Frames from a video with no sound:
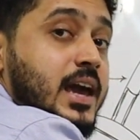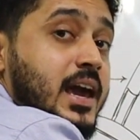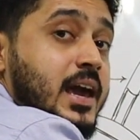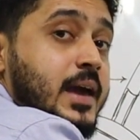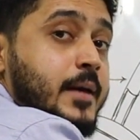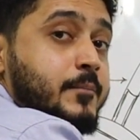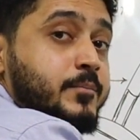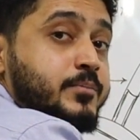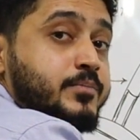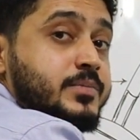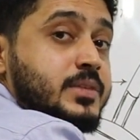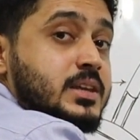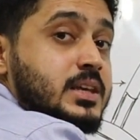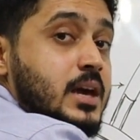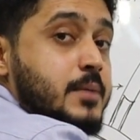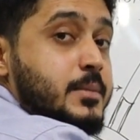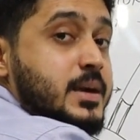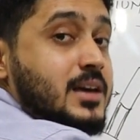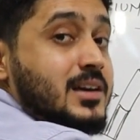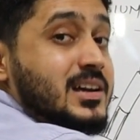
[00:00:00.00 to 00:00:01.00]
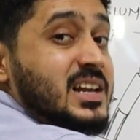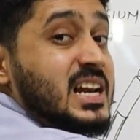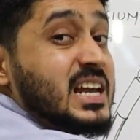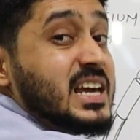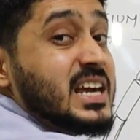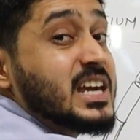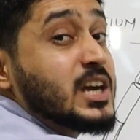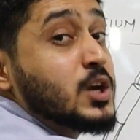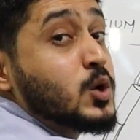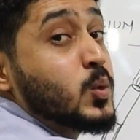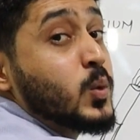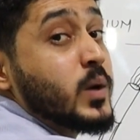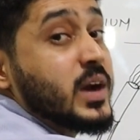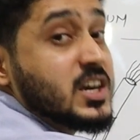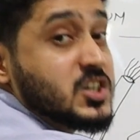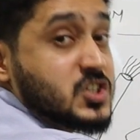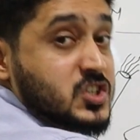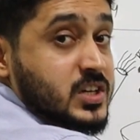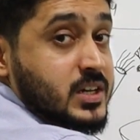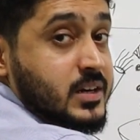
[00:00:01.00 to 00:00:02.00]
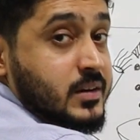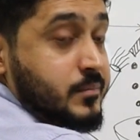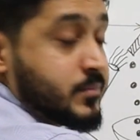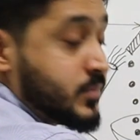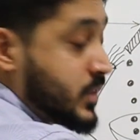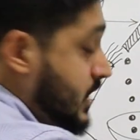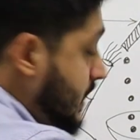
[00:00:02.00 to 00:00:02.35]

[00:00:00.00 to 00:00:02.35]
a chemical equation.